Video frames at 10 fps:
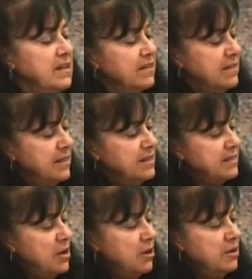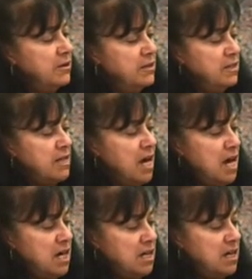These are
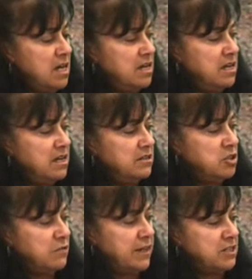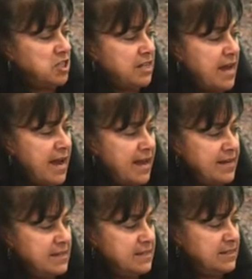young tarantula
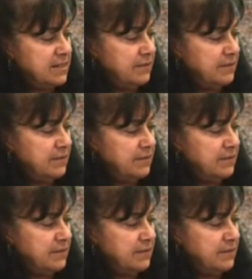eggs.